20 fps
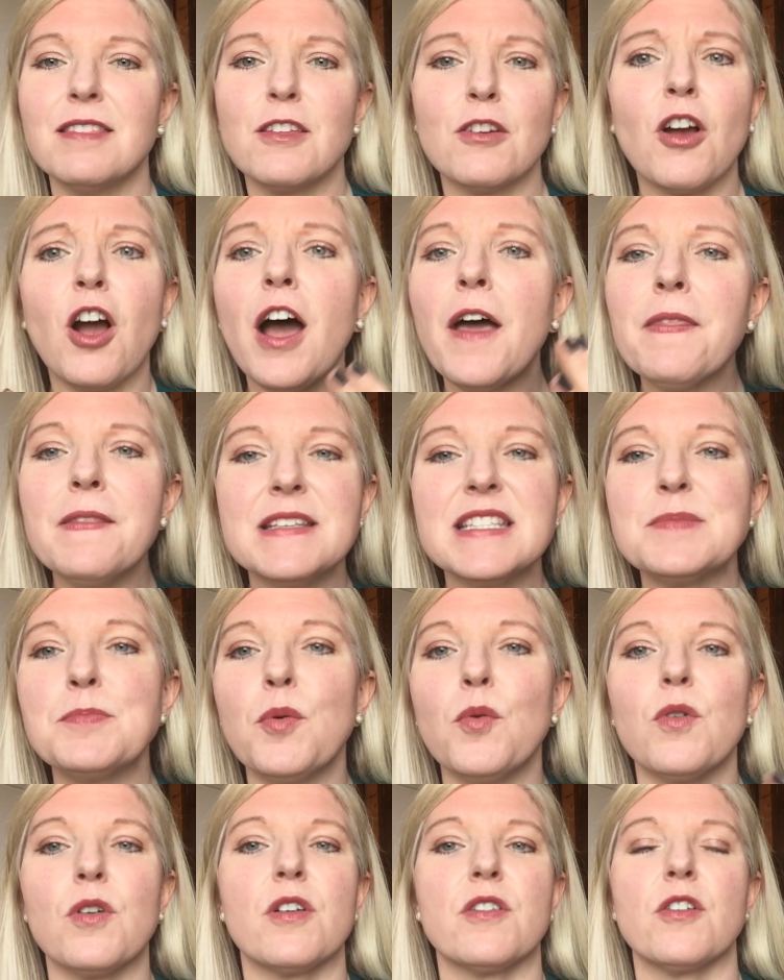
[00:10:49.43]
they're on this
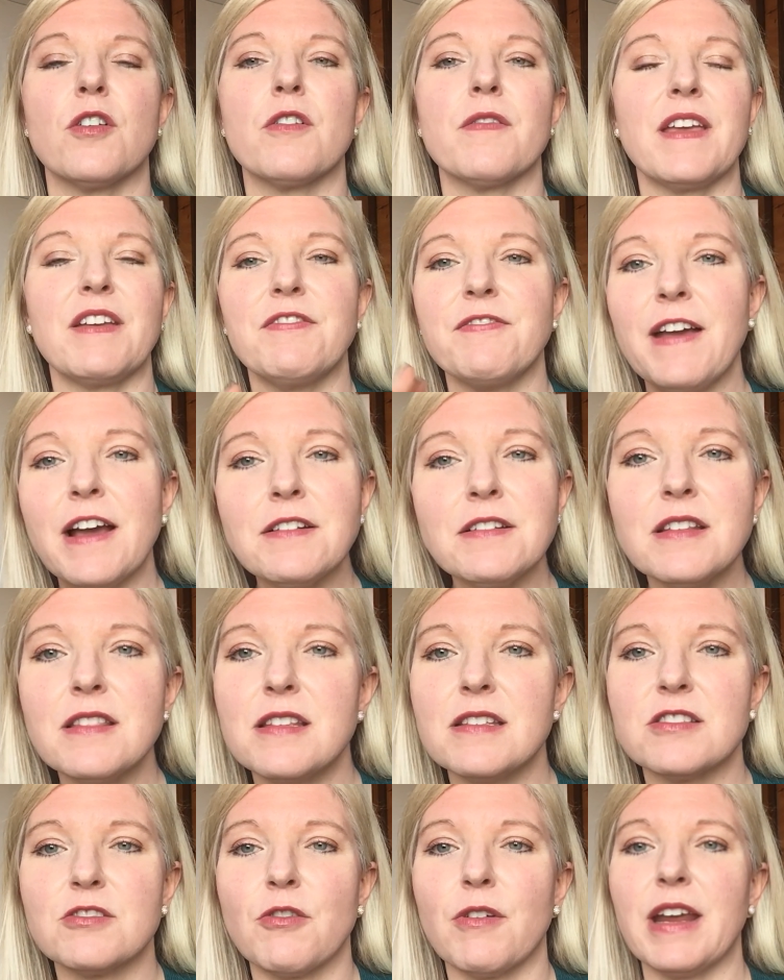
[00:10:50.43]
board, or they founded
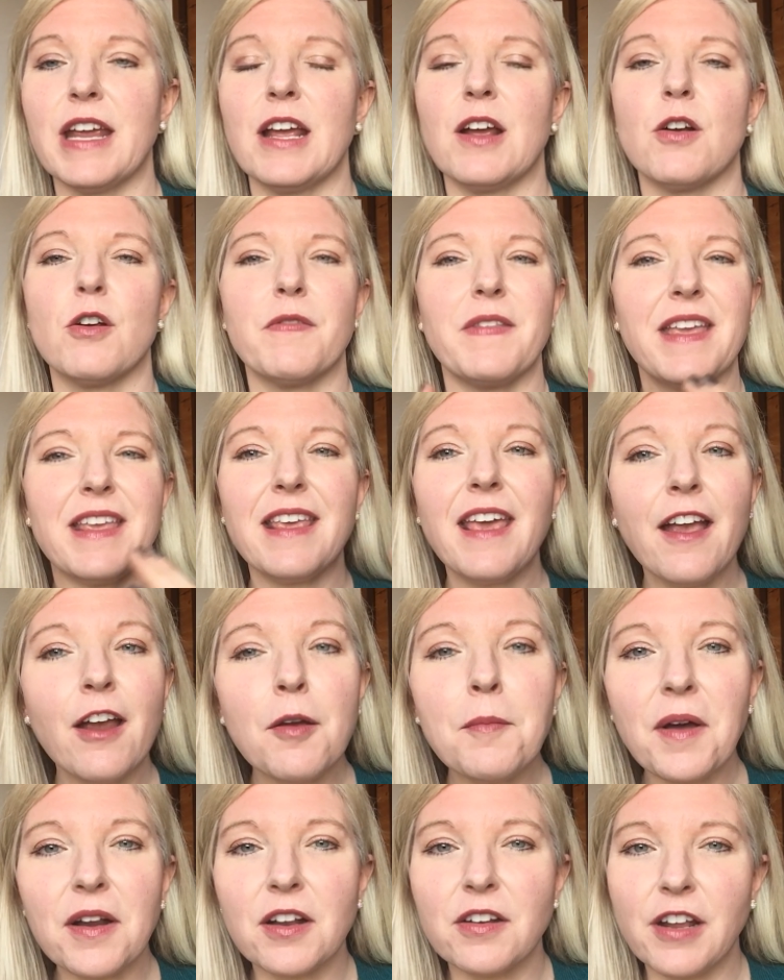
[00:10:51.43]
this grant, or they care
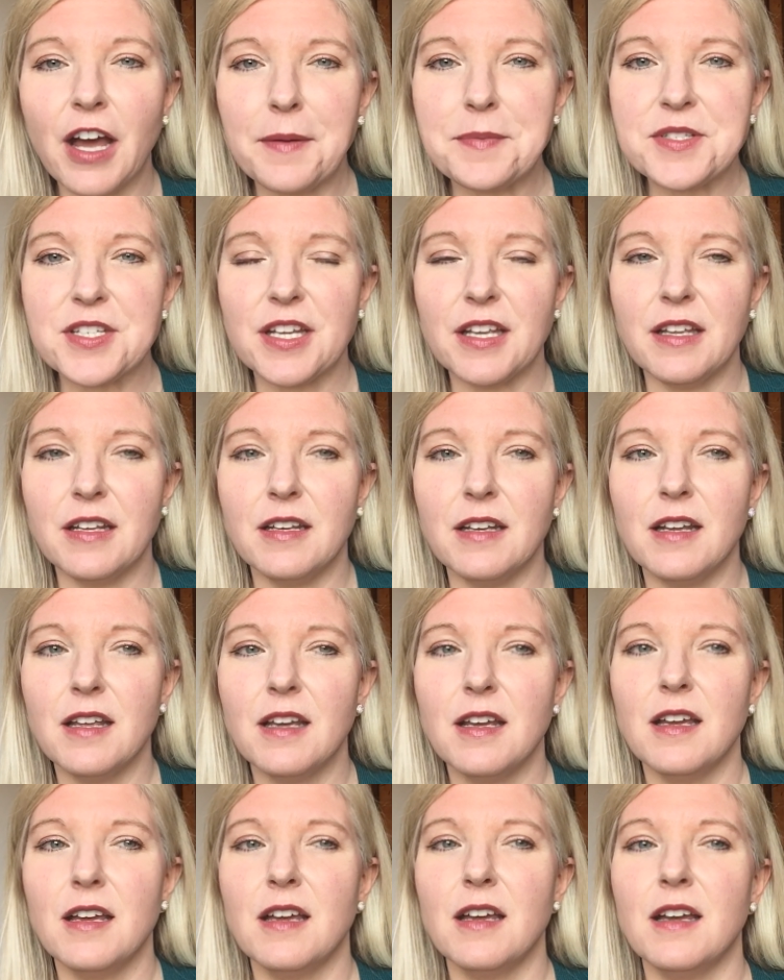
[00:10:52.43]
about adoption
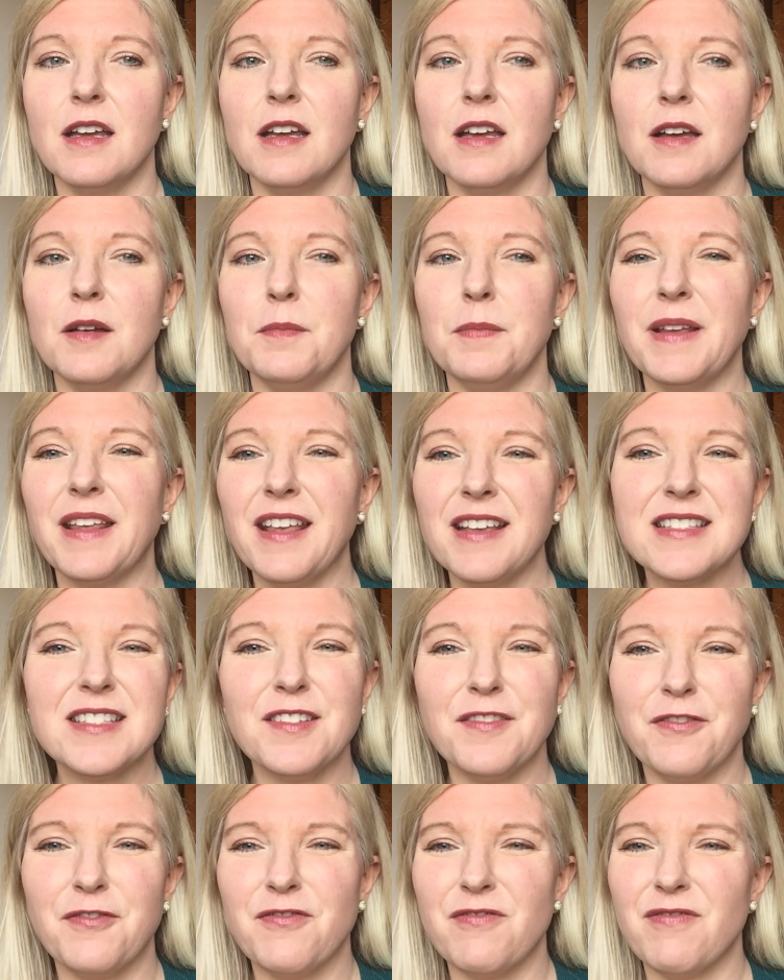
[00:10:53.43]
because
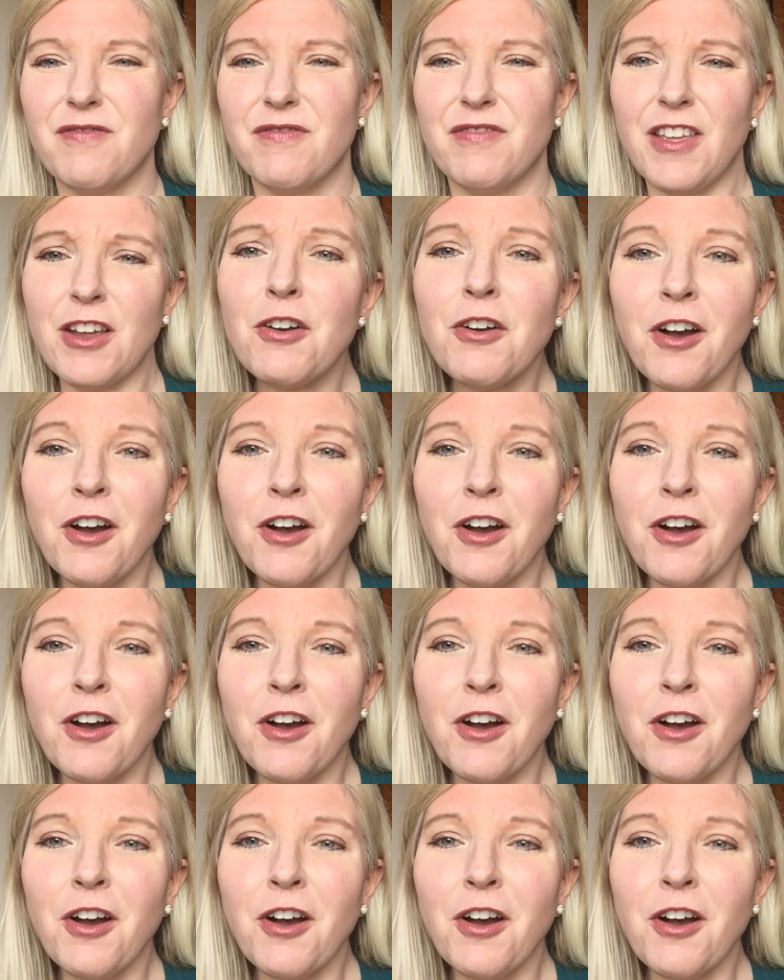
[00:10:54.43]
of their